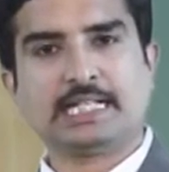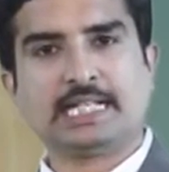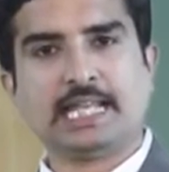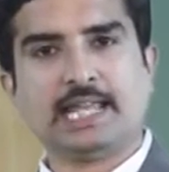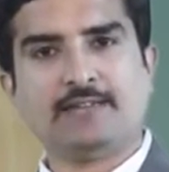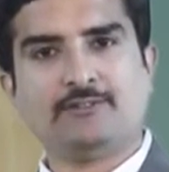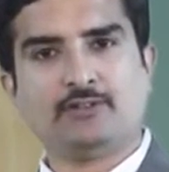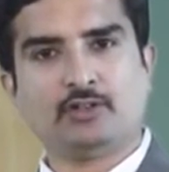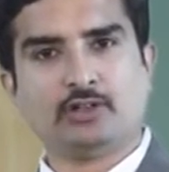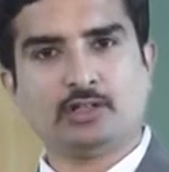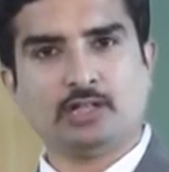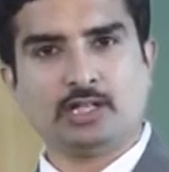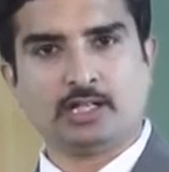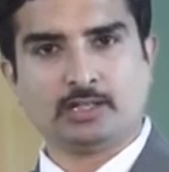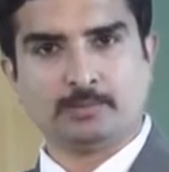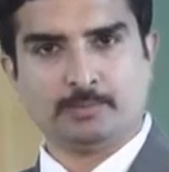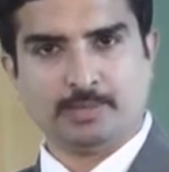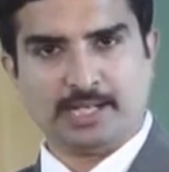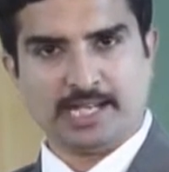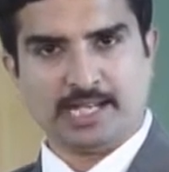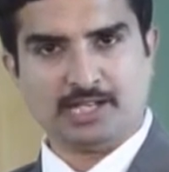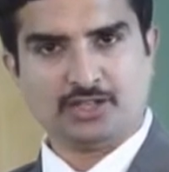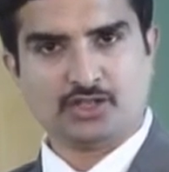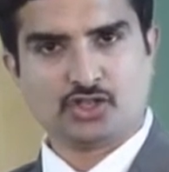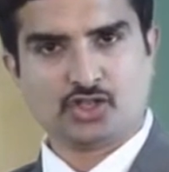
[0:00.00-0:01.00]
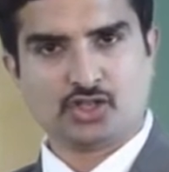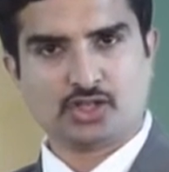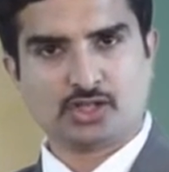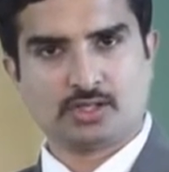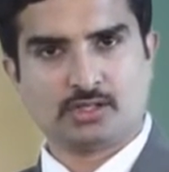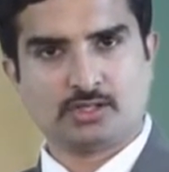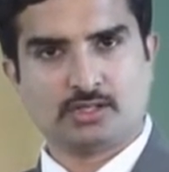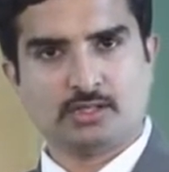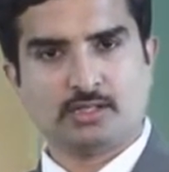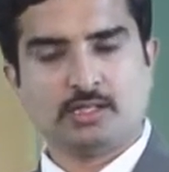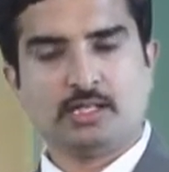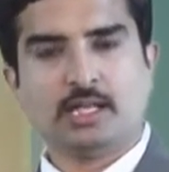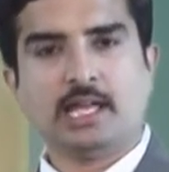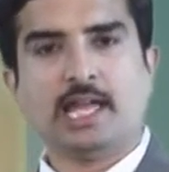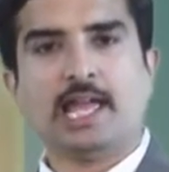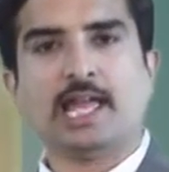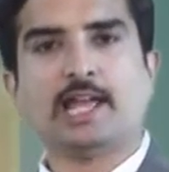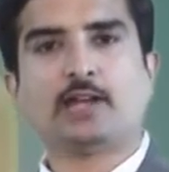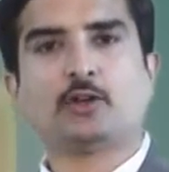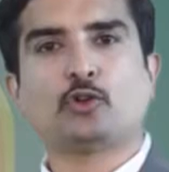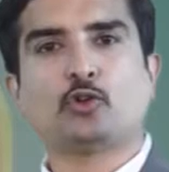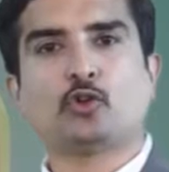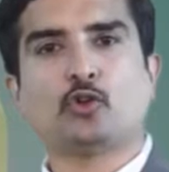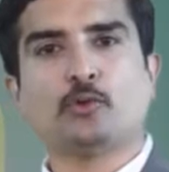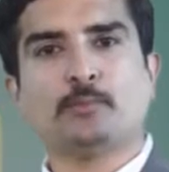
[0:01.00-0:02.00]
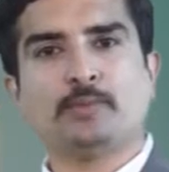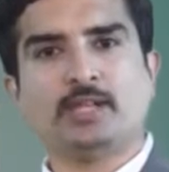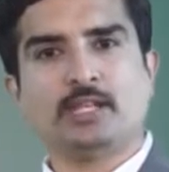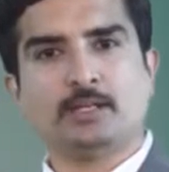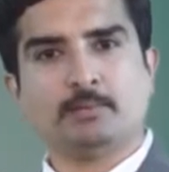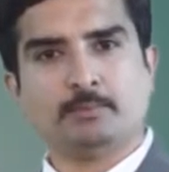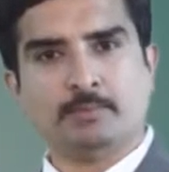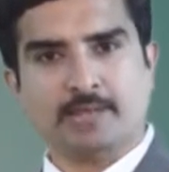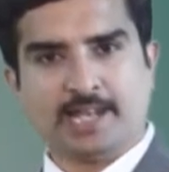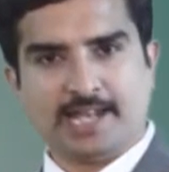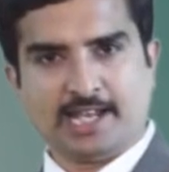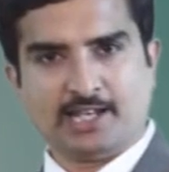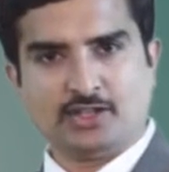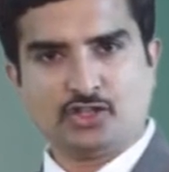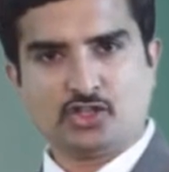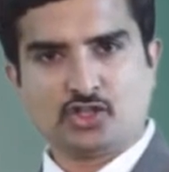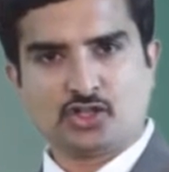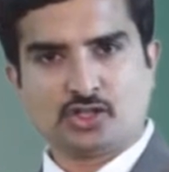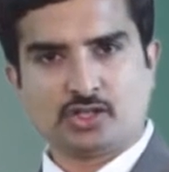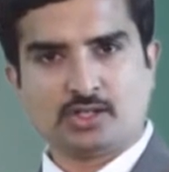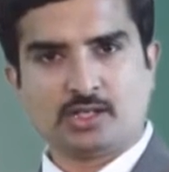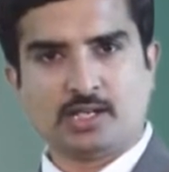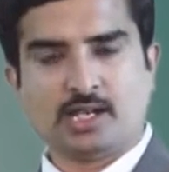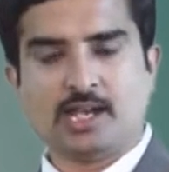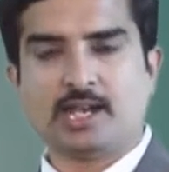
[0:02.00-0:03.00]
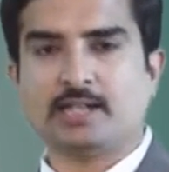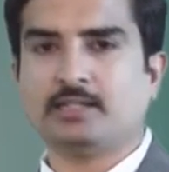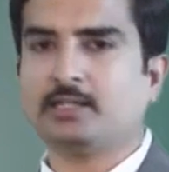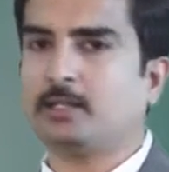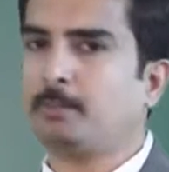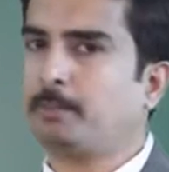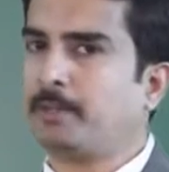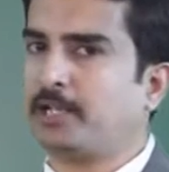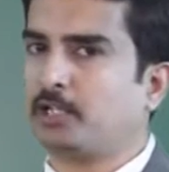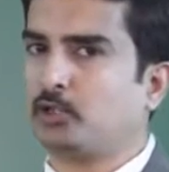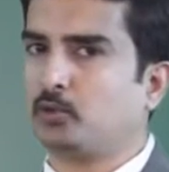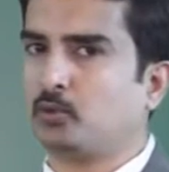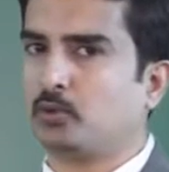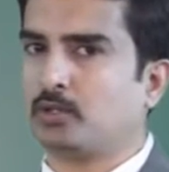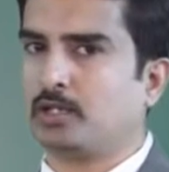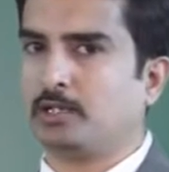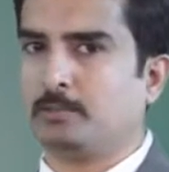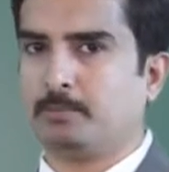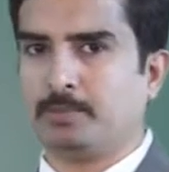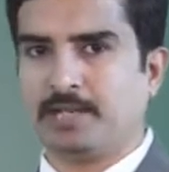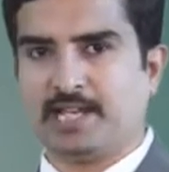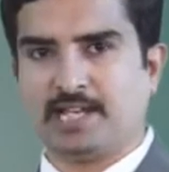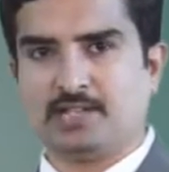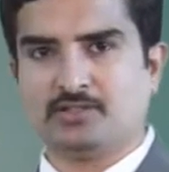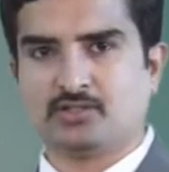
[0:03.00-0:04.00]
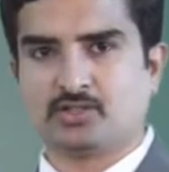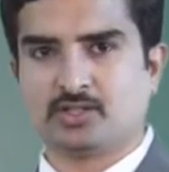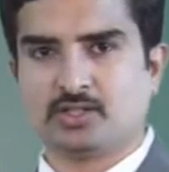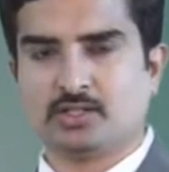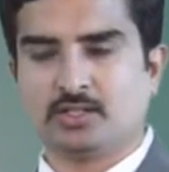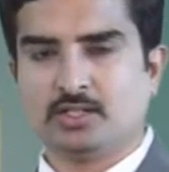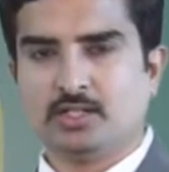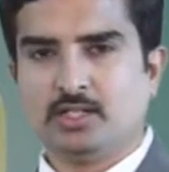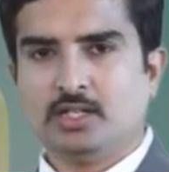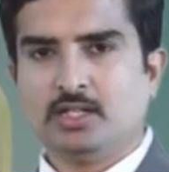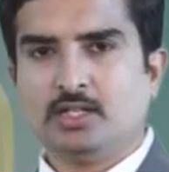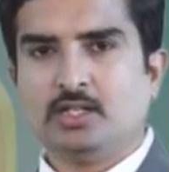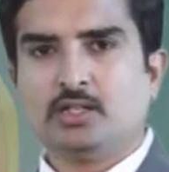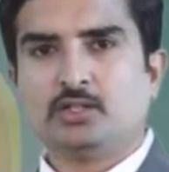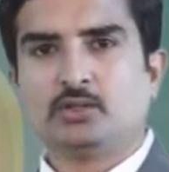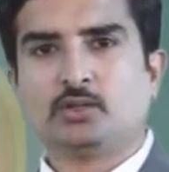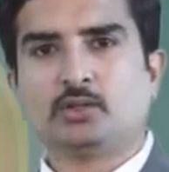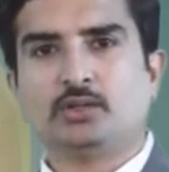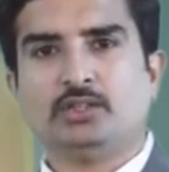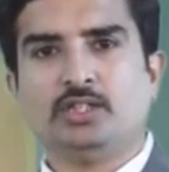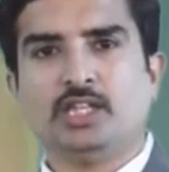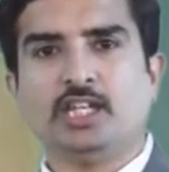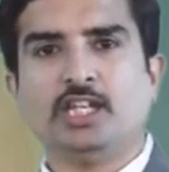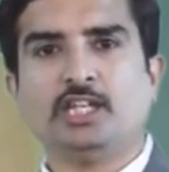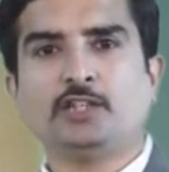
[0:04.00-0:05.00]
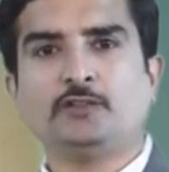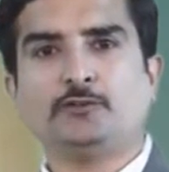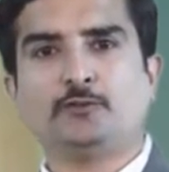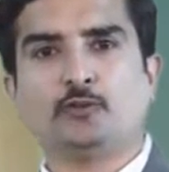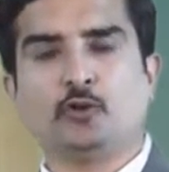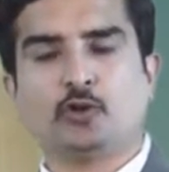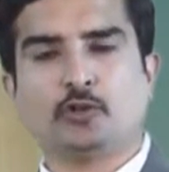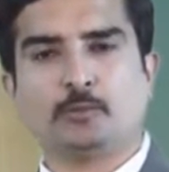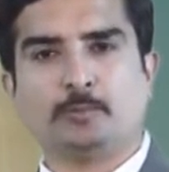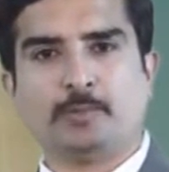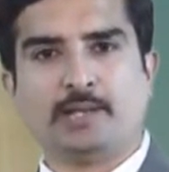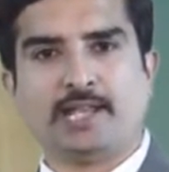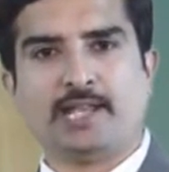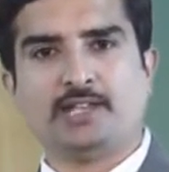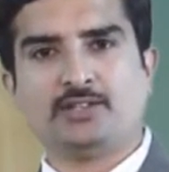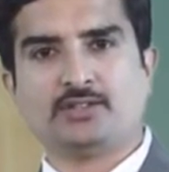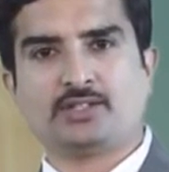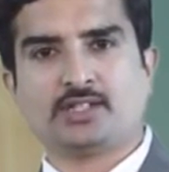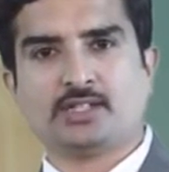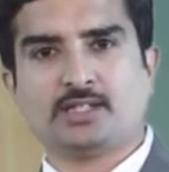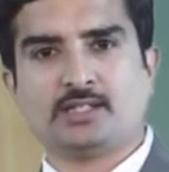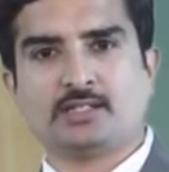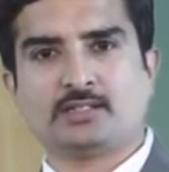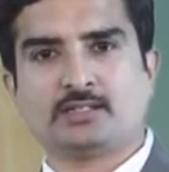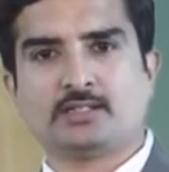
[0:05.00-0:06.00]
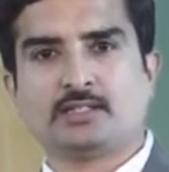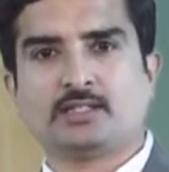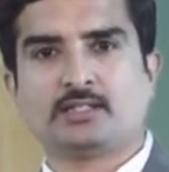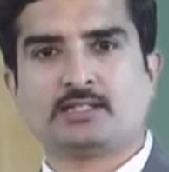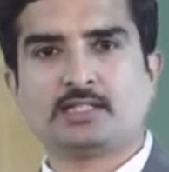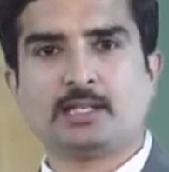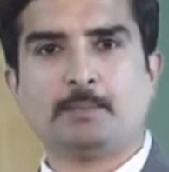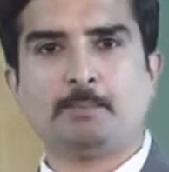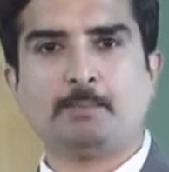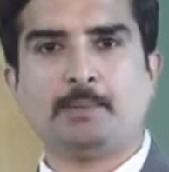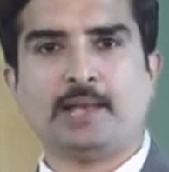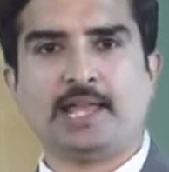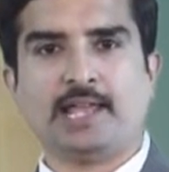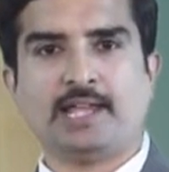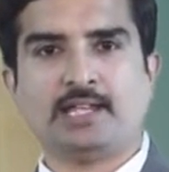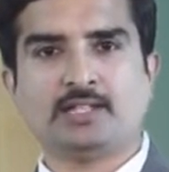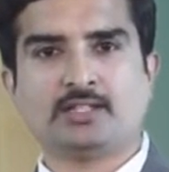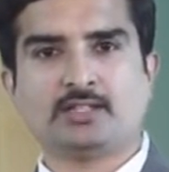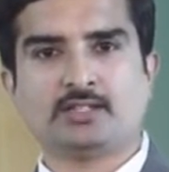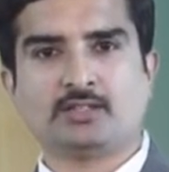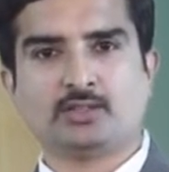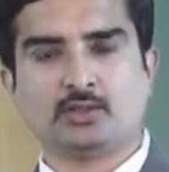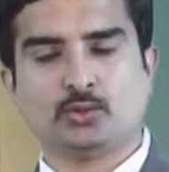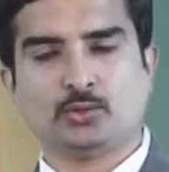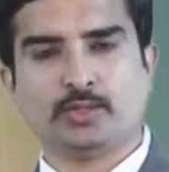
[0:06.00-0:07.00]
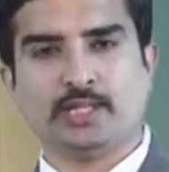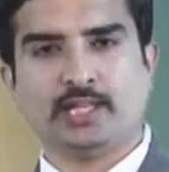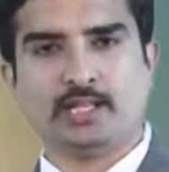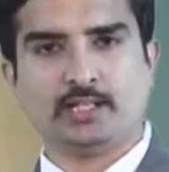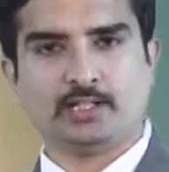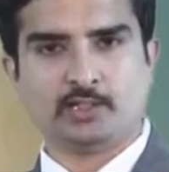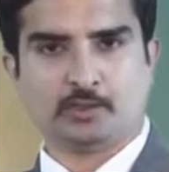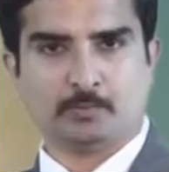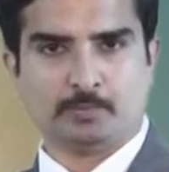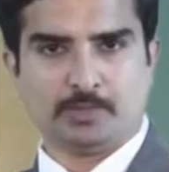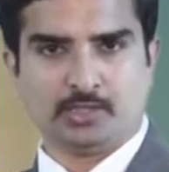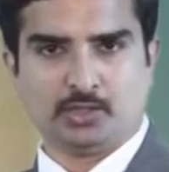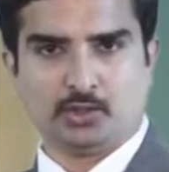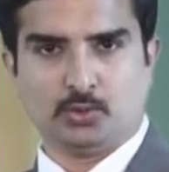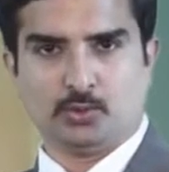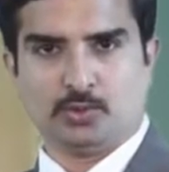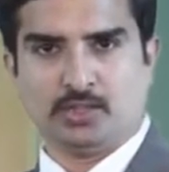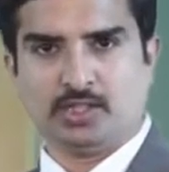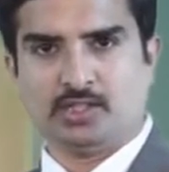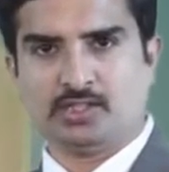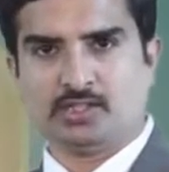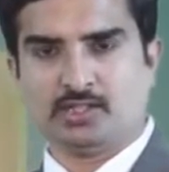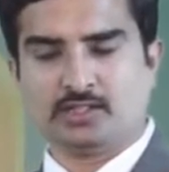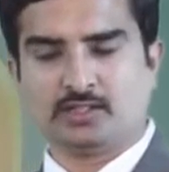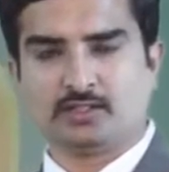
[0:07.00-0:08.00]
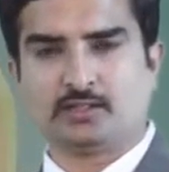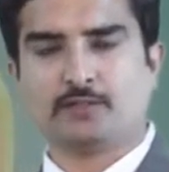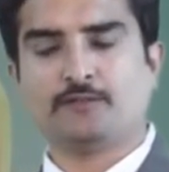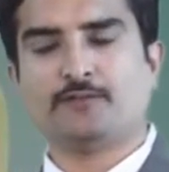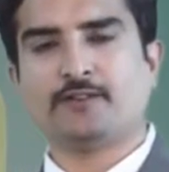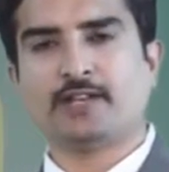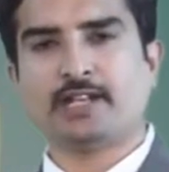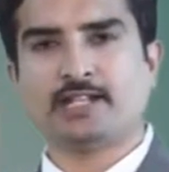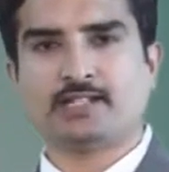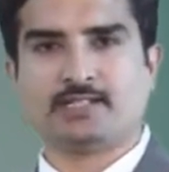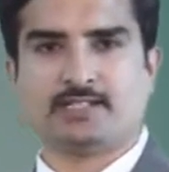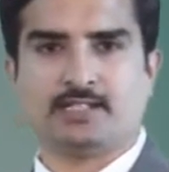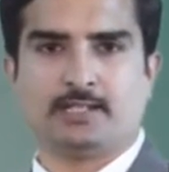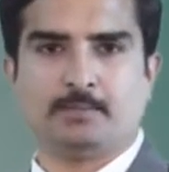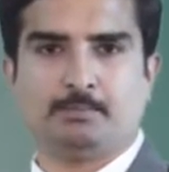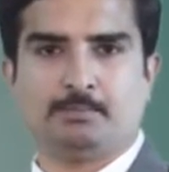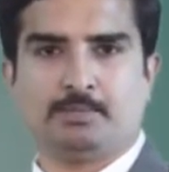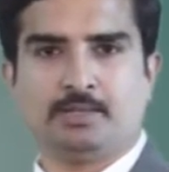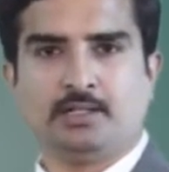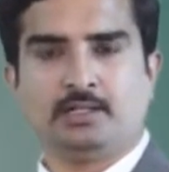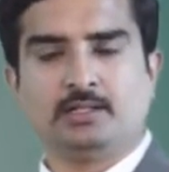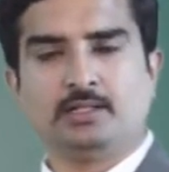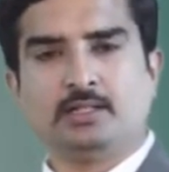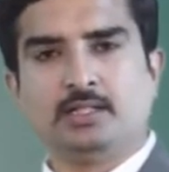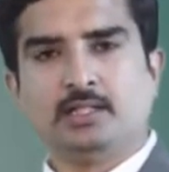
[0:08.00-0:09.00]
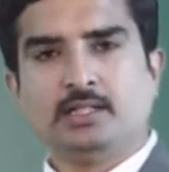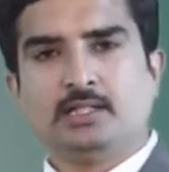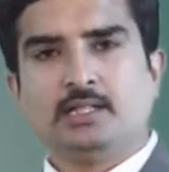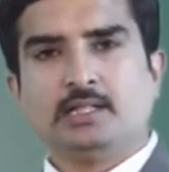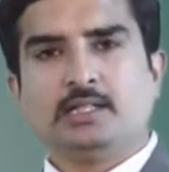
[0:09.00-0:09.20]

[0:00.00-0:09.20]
clavicular branch, acromion branch, and the pectoral branch. So these four branches supplies to their respective regions. For example,